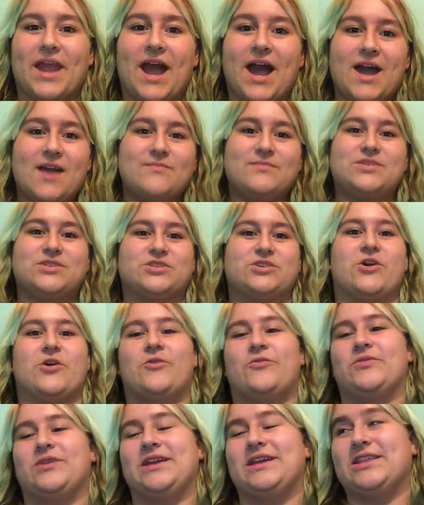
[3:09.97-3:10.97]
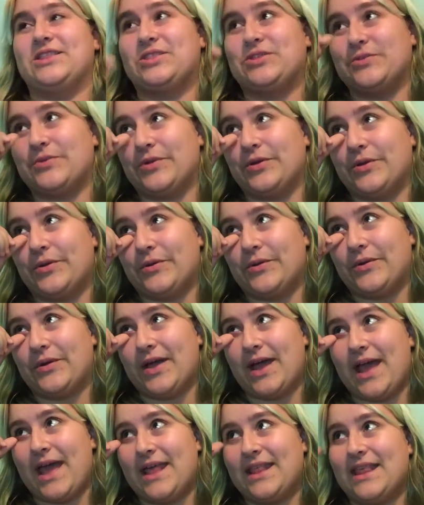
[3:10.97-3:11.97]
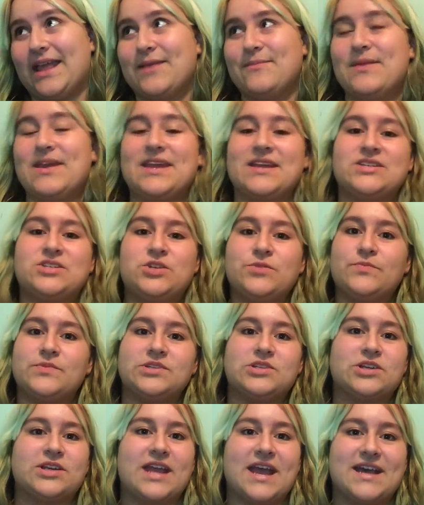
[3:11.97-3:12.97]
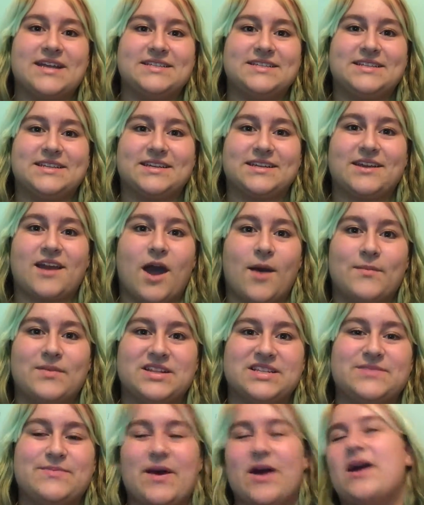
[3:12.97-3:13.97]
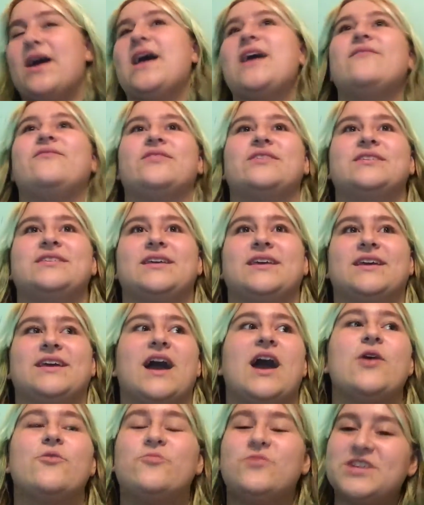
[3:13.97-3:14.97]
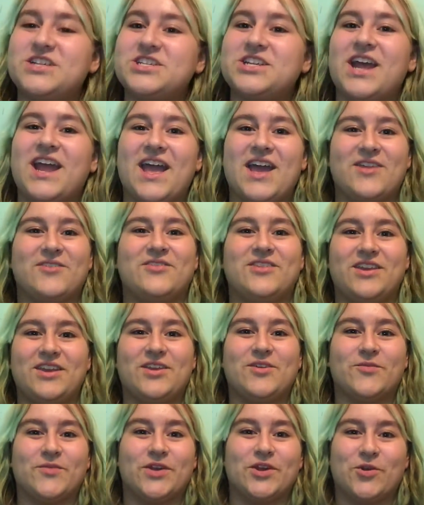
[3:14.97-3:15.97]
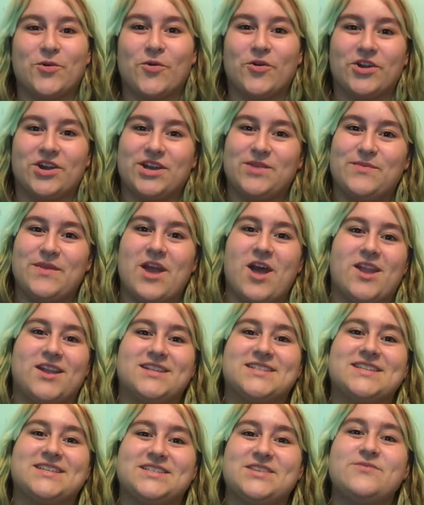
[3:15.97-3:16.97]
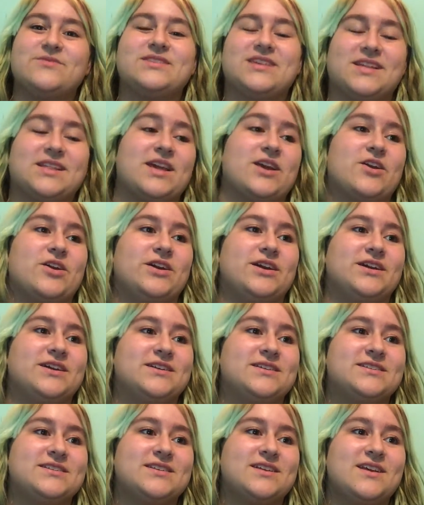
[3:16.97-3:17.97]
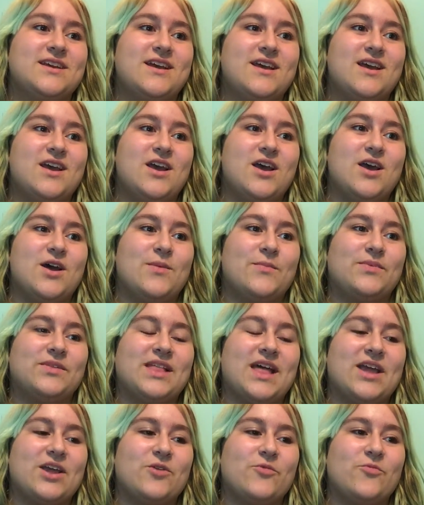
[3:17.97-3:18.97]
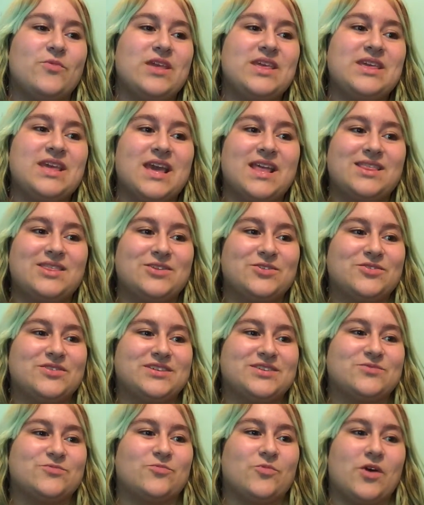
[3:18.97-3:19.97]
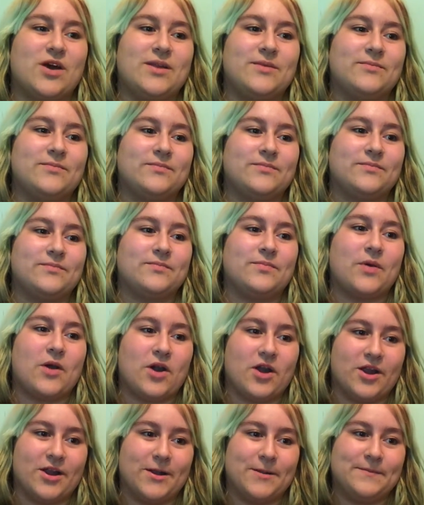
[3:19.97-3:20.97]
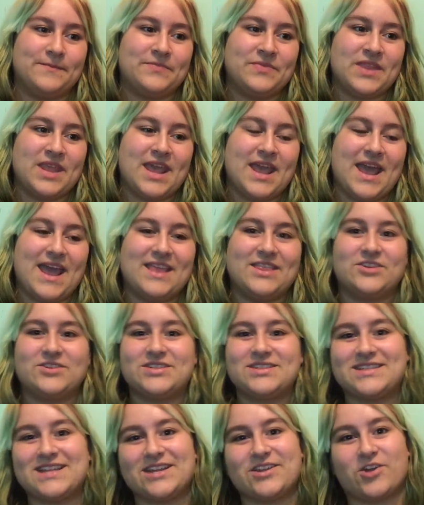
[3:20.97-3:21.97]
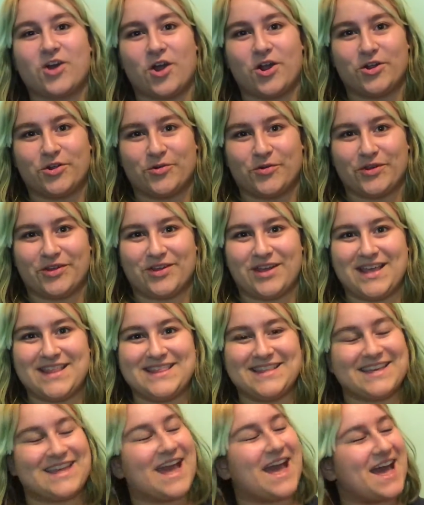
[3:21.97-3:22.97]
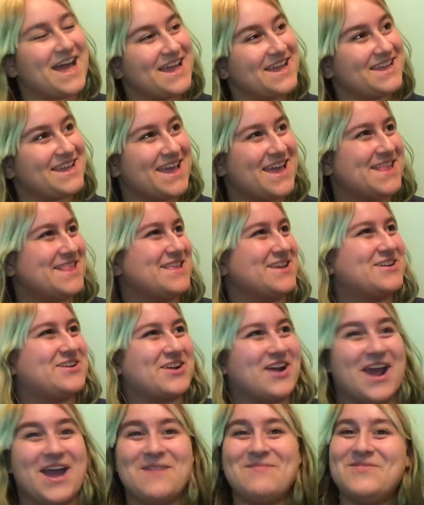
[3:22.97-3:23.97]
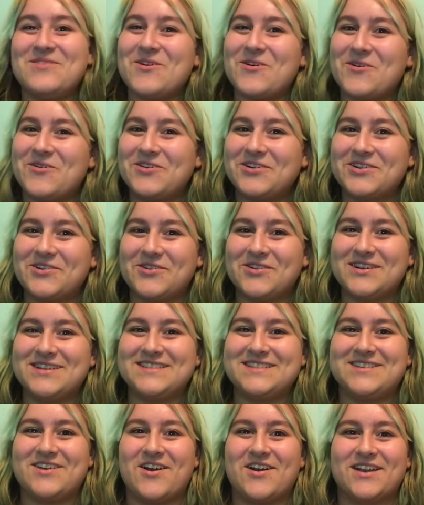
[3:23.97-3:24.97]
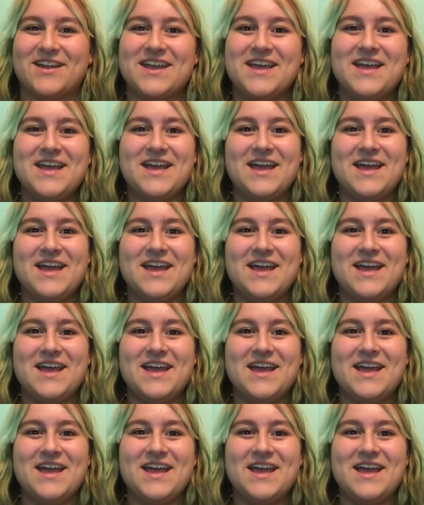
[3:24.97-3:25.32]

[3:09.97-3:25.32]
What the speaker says: I'm just going through and, like, making super sarcastic comments about everything. I wish I had it recorded, to be honest, because it was hilarious. But, like, we get through this one part, and there's this, like, gargoyle, and the guy, again, that grabbed the whole corn stalk,